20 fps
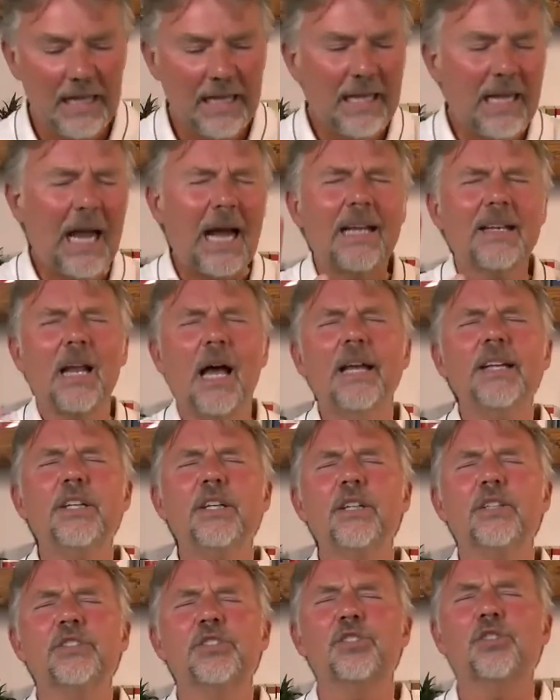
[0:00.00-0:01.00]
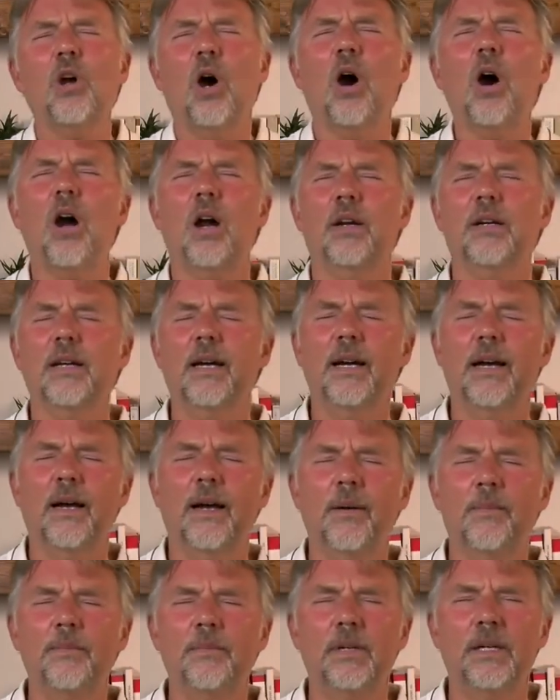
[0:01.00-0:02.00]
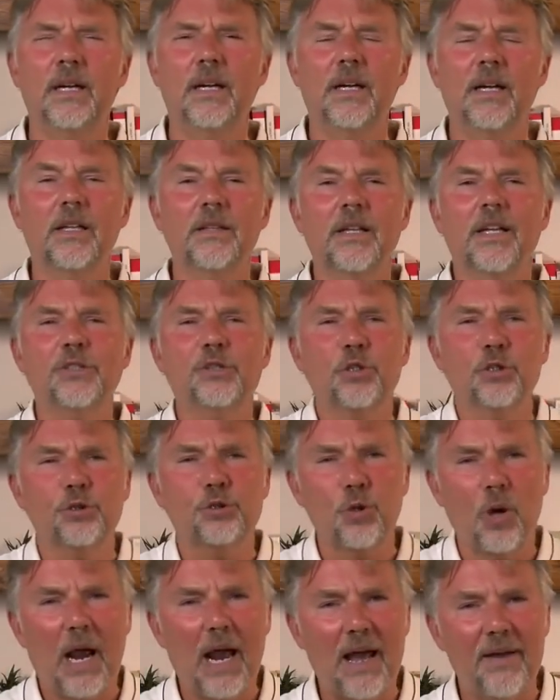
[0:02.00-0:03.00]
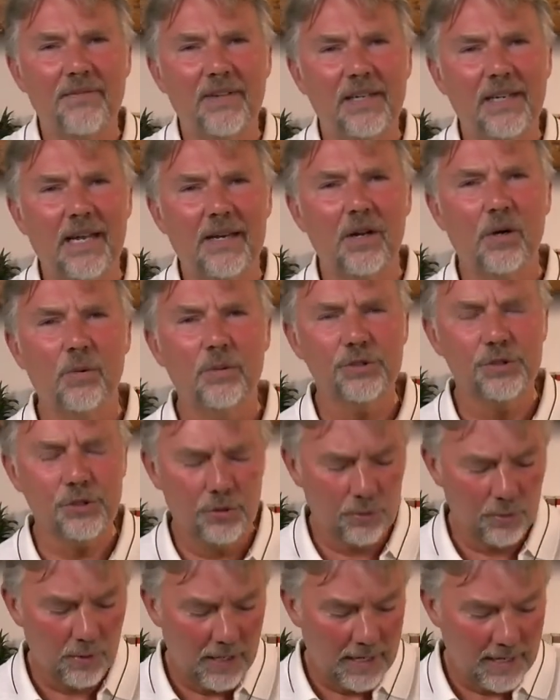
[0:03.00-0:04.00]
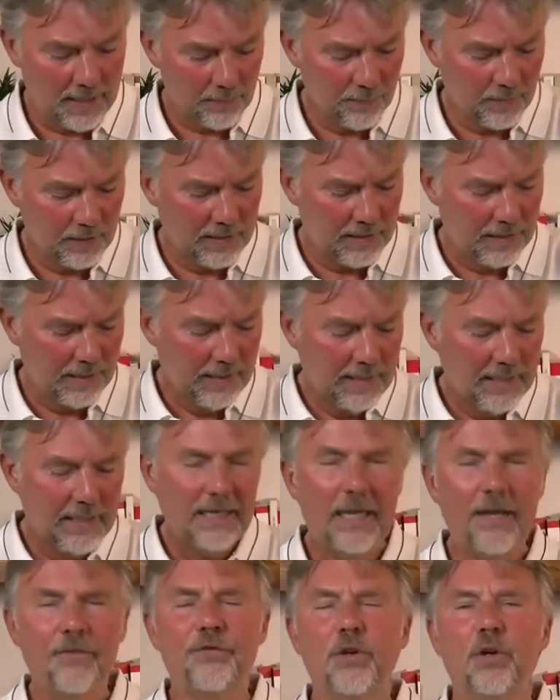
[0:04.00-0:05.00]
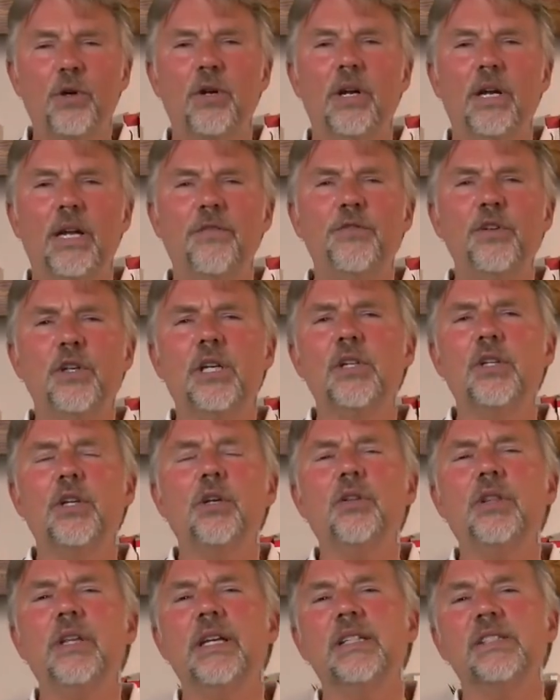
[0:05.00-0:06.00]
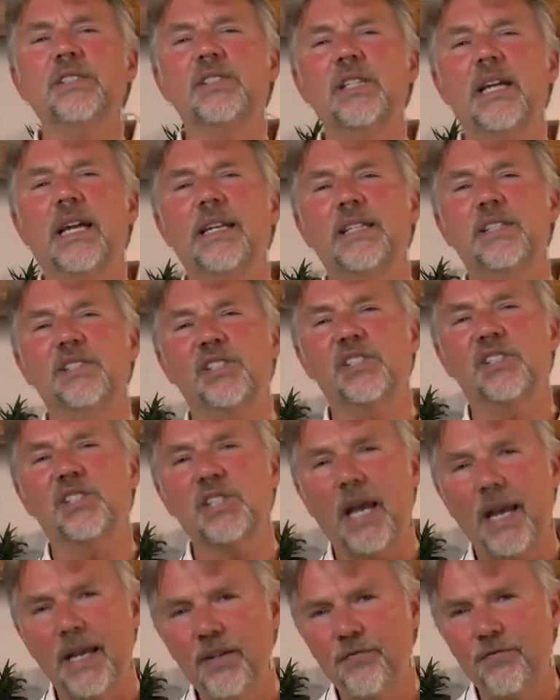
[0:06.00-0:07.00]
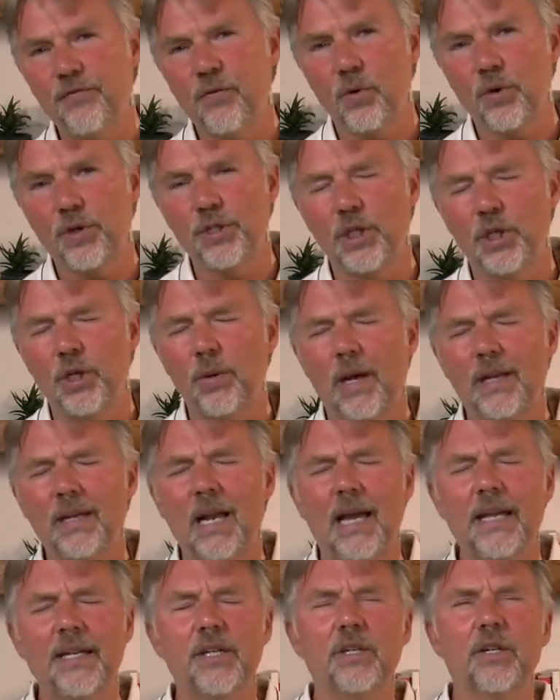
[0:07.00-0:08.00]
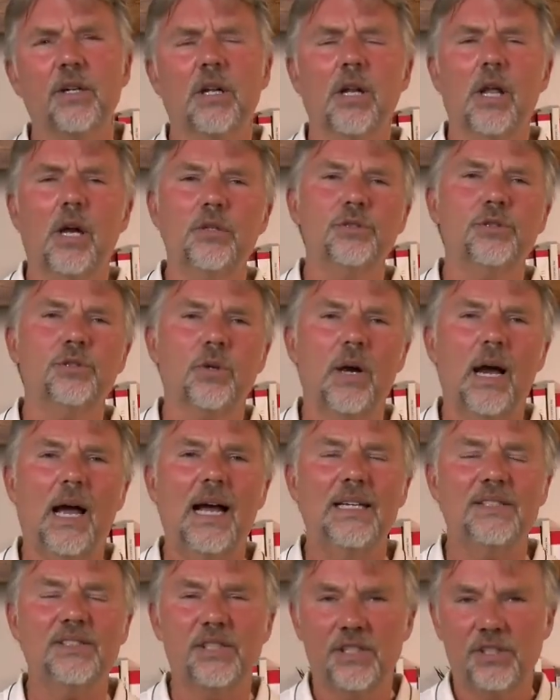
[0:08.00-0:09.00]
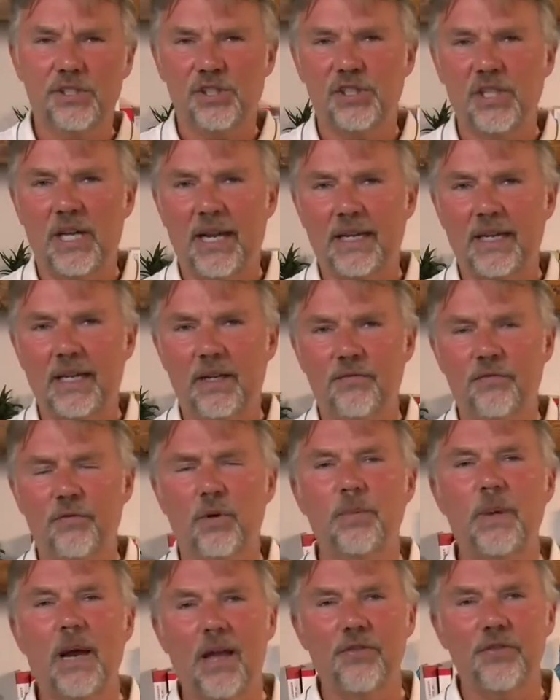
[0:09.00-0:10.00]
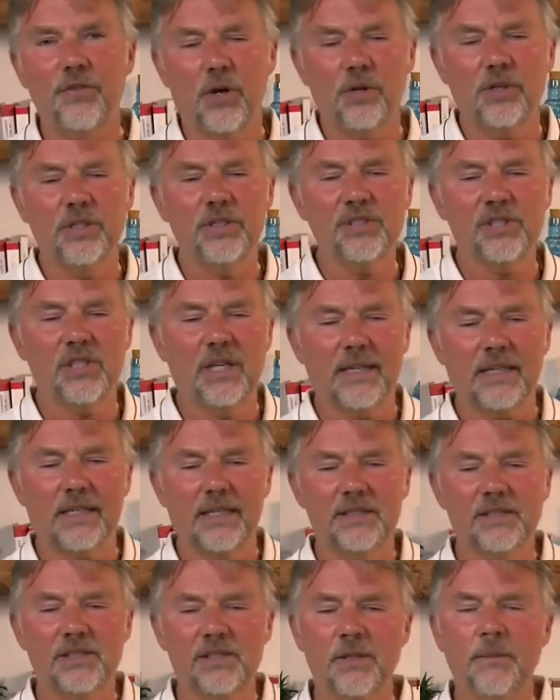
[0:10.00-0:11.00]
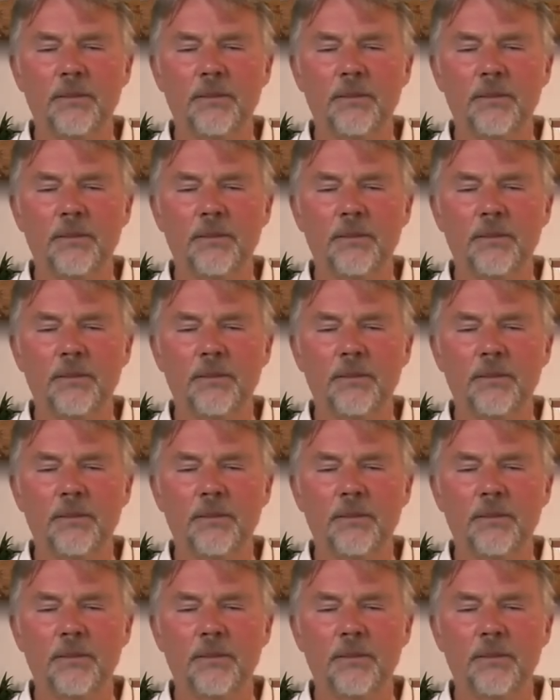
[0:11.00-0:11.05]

I'd like you to start, unless you're driving, I don't want you to wreck, but if you can do this and it's safe for you, I'd like you to close your eyes in a second for about 30 seconds